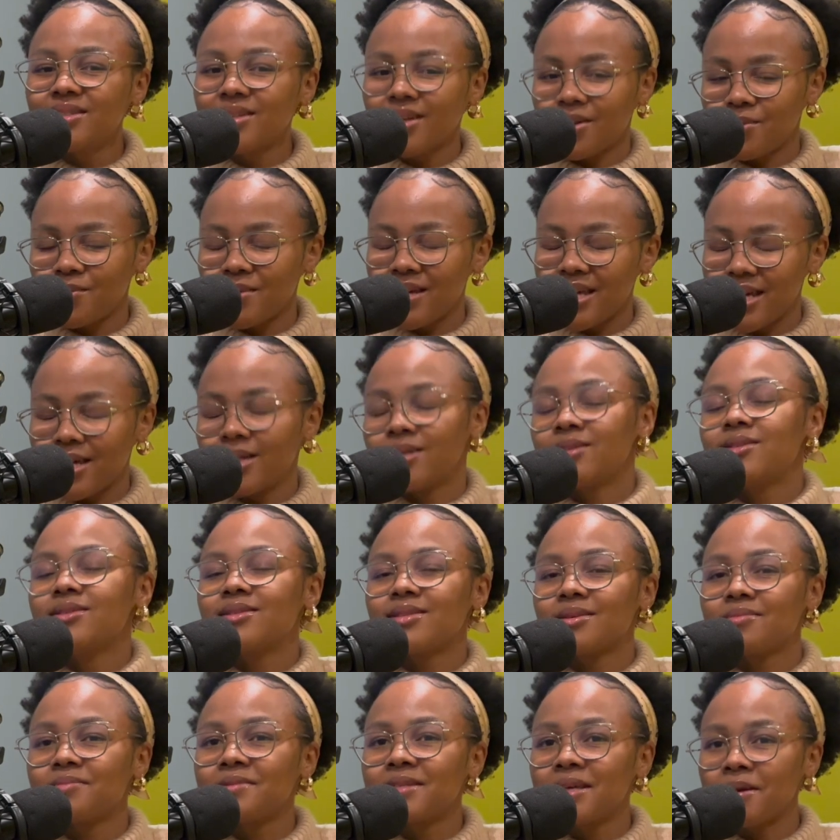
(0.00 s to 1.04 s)
Can we get to
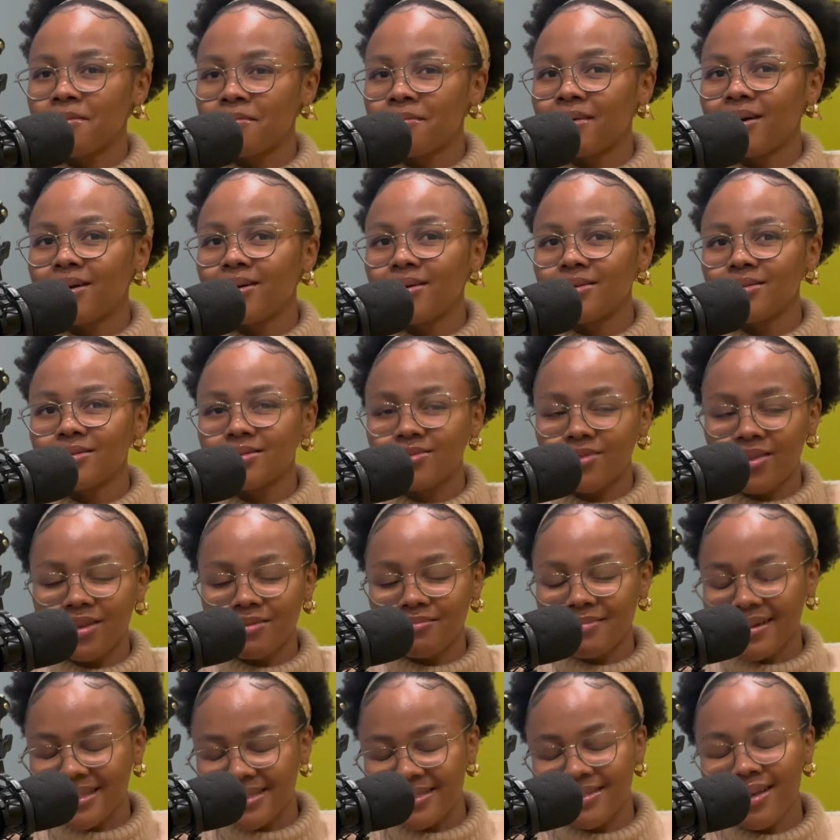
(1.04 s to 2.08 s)
September so that
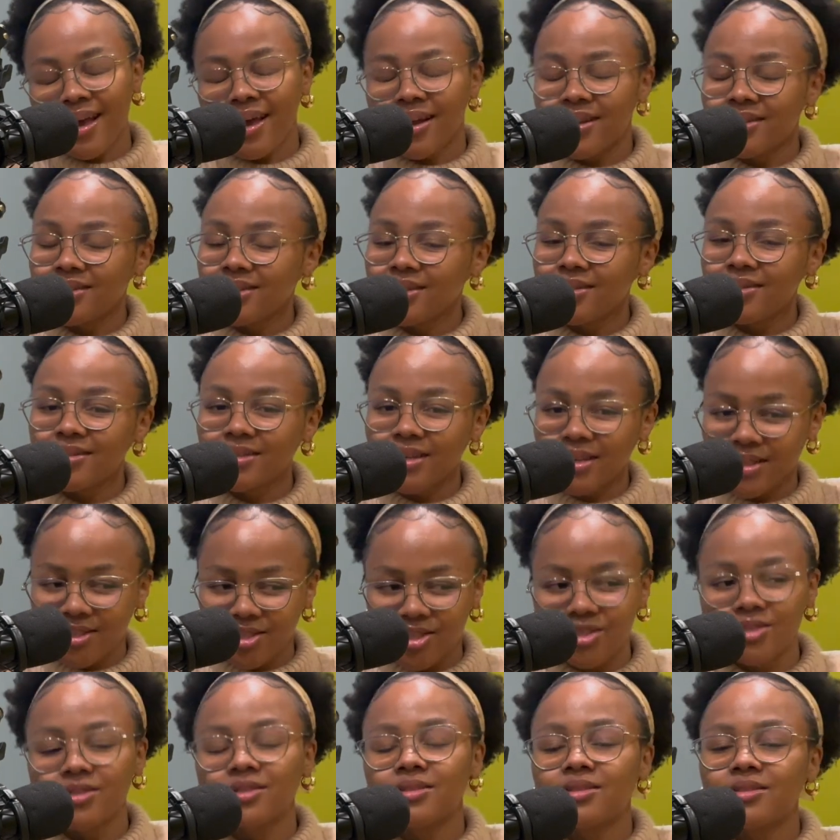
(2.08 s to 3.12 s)
my sinuses can
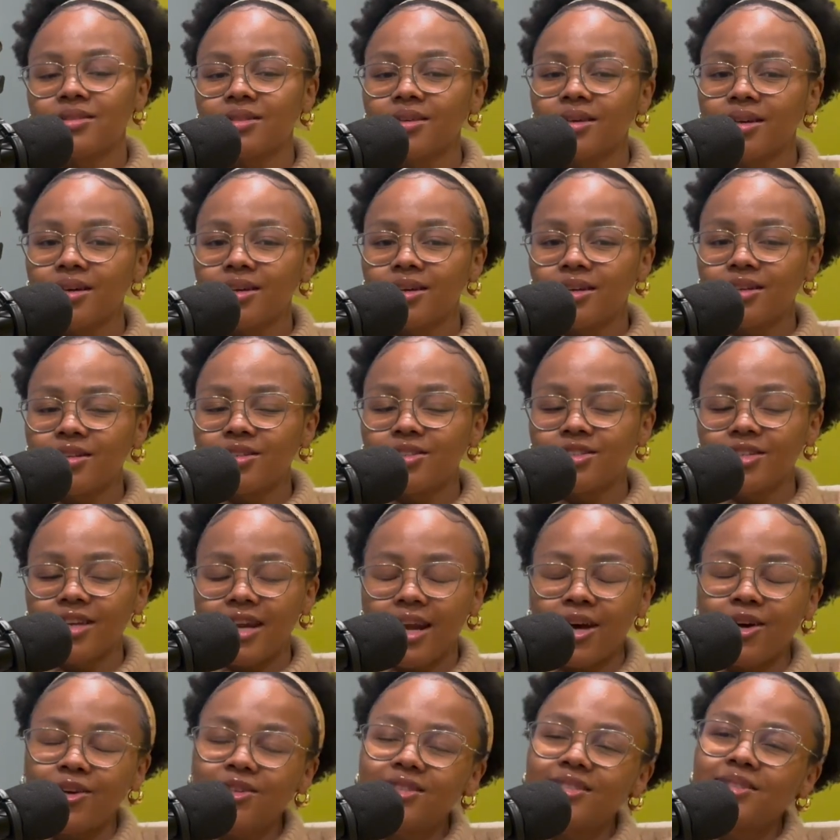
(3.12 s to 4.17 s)
just chill
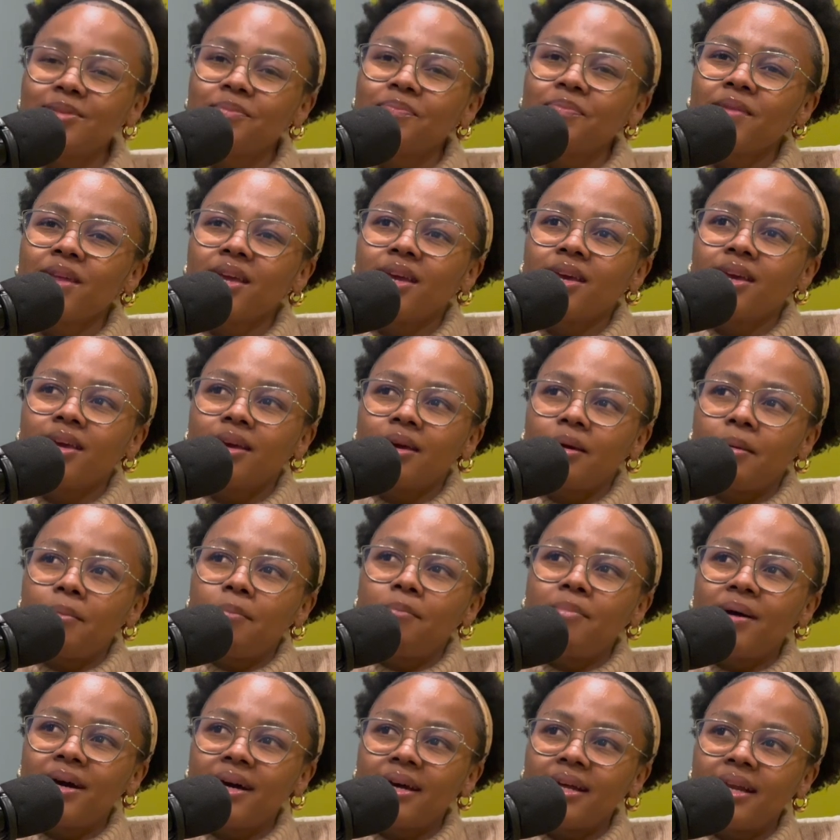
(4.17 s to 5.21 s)
out?
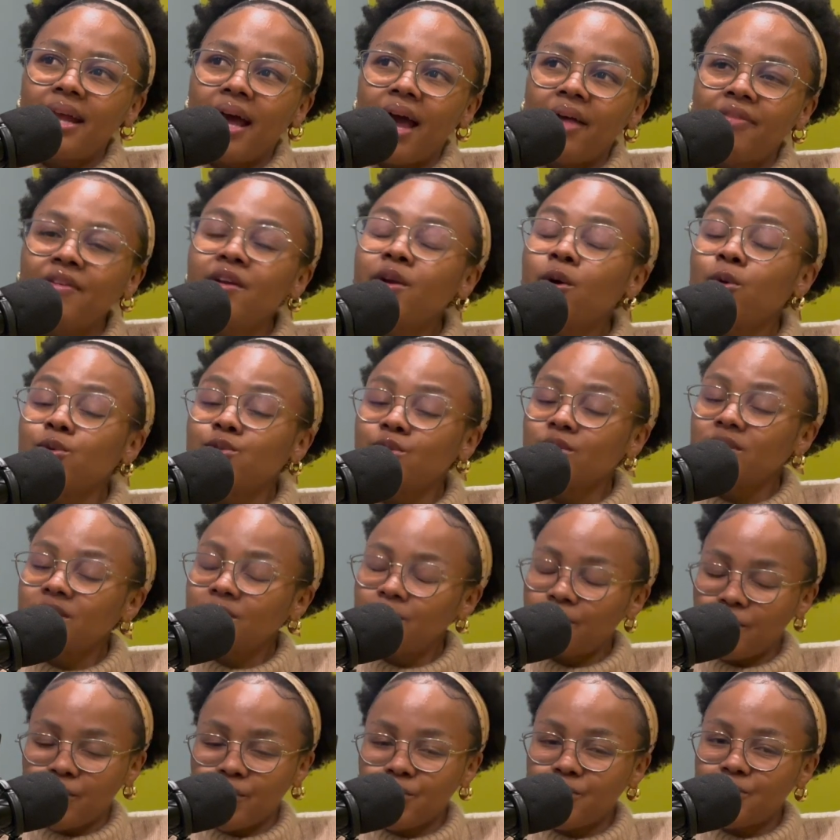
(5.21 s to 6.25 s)
But I think also
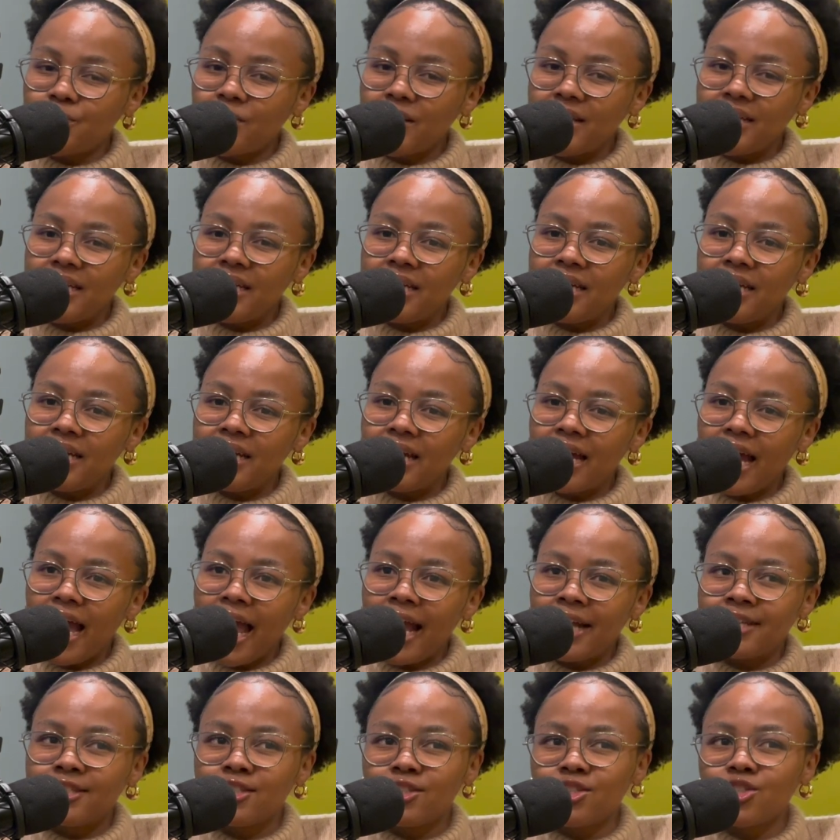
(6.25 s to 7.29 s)
spiritually
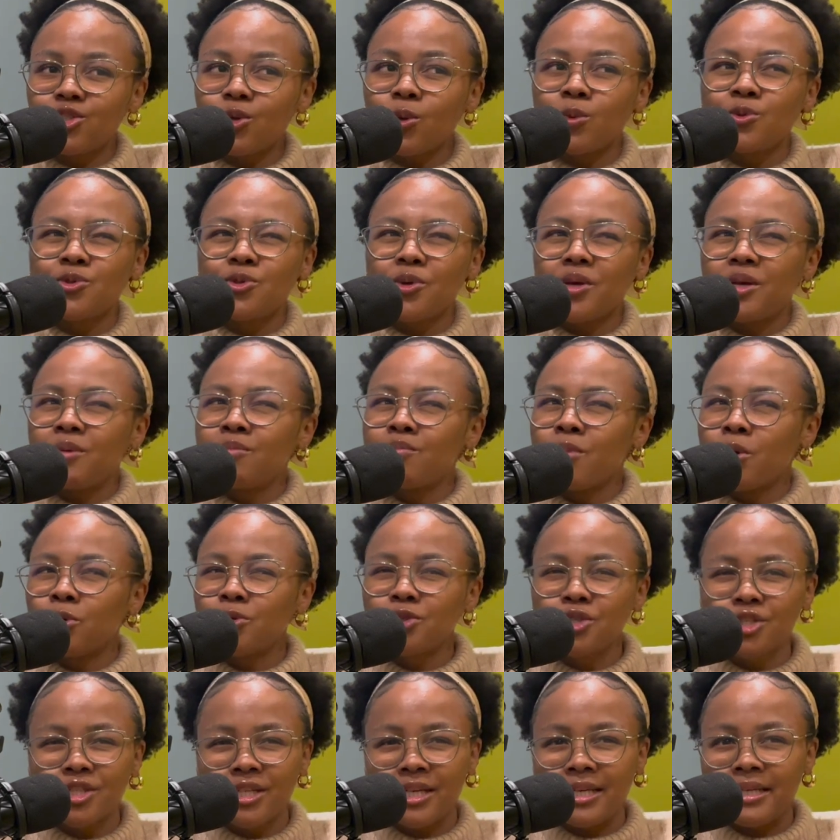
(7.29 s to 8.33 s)
and just also
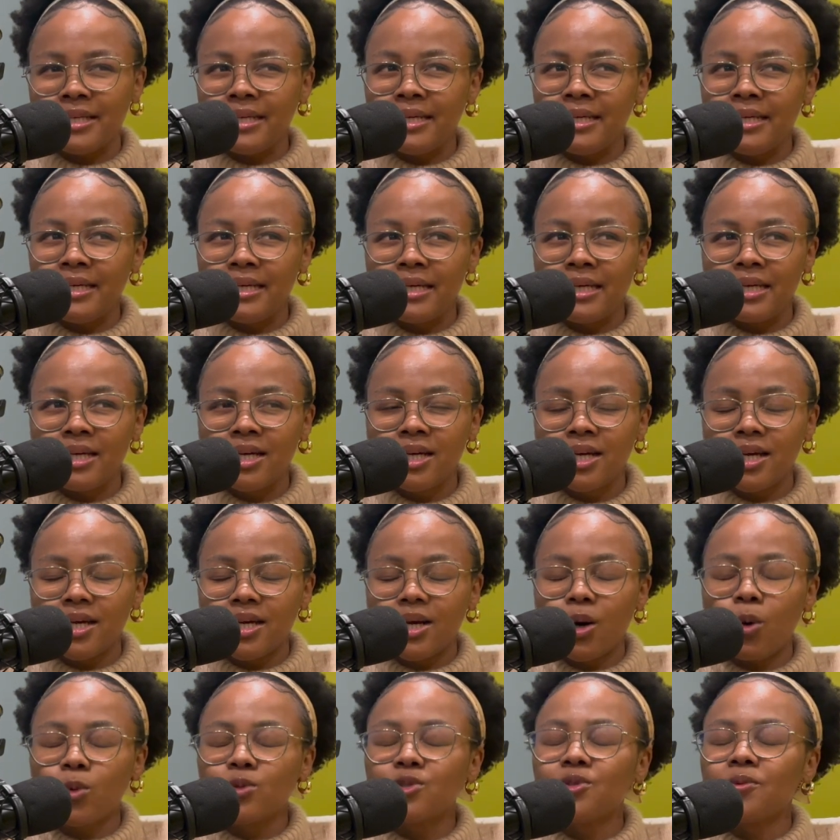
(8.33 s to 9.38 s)
emotionally,
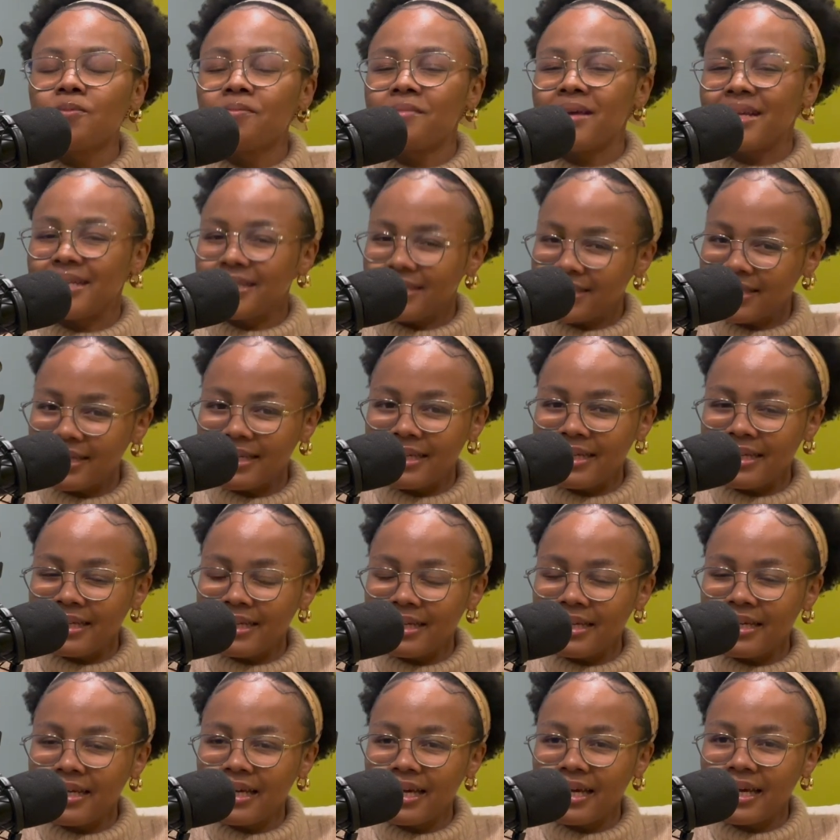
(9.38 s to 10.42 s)
also
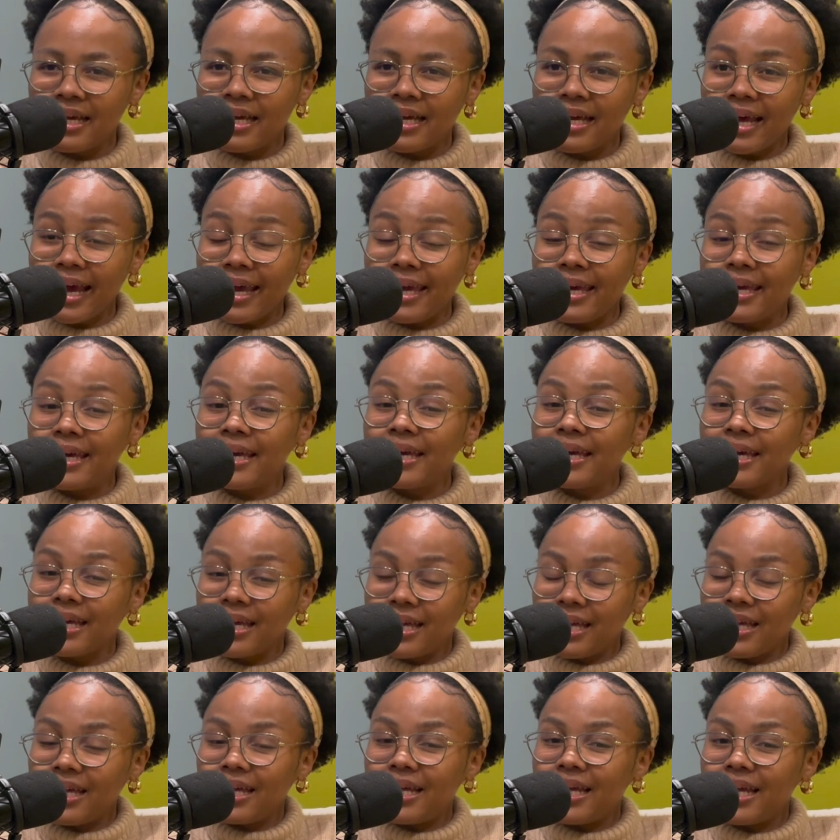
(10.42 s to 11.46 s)
mentally, like,
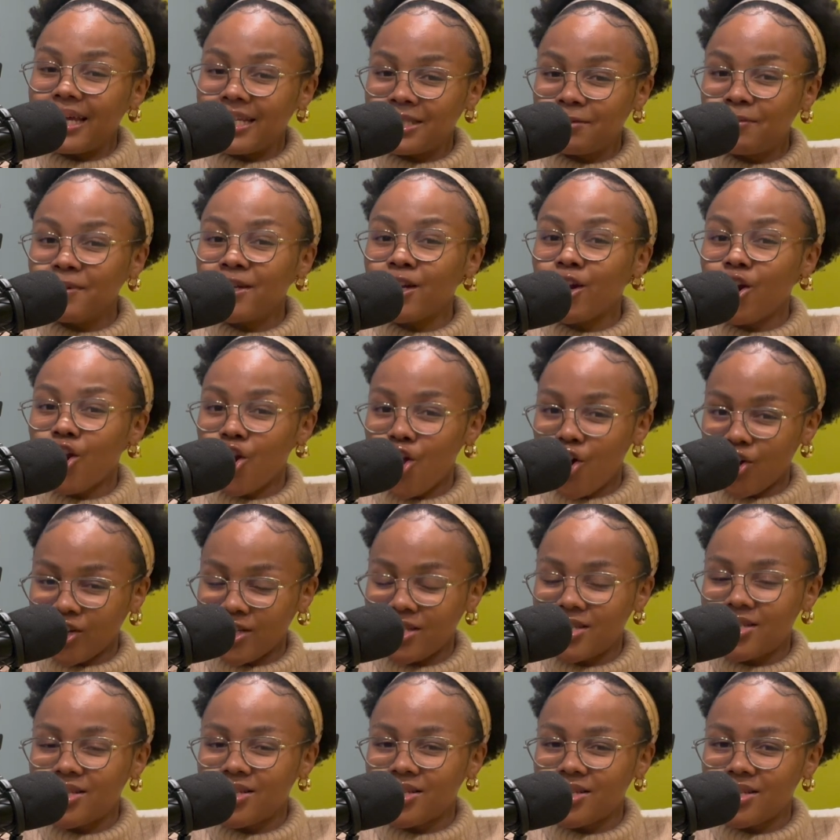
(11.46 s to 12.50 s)
it's been a
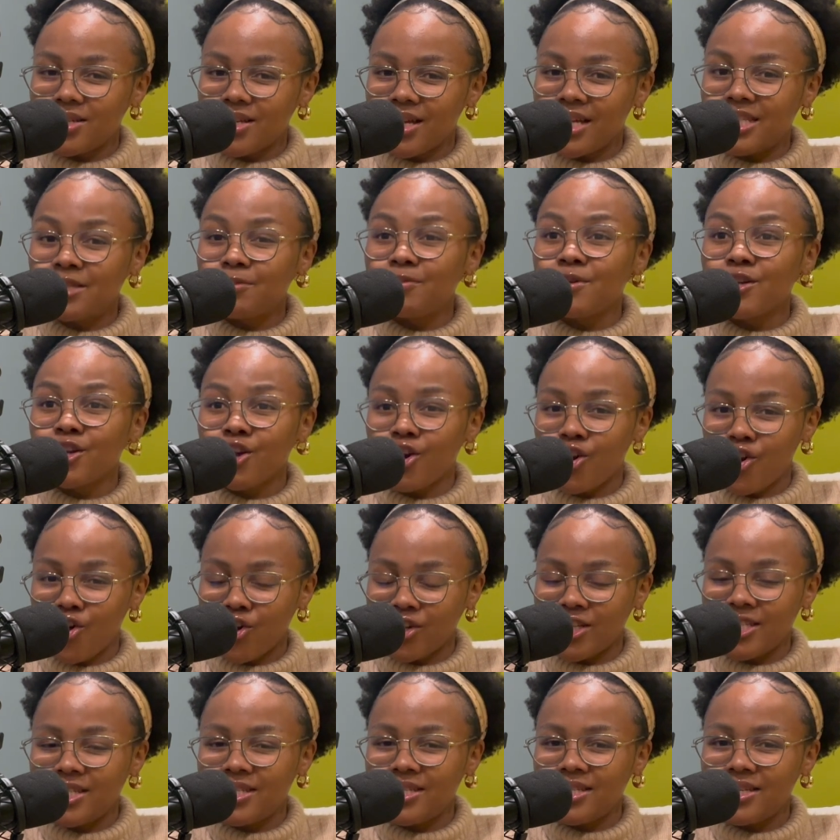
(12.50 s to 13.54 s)
lot. It's been a
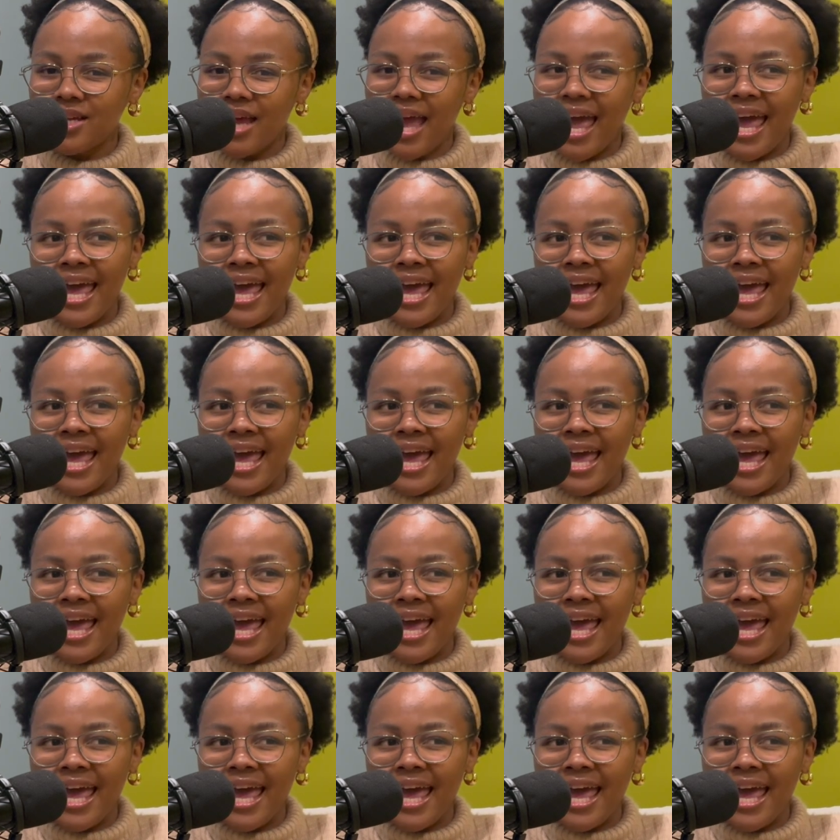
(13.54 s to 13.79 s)
lot.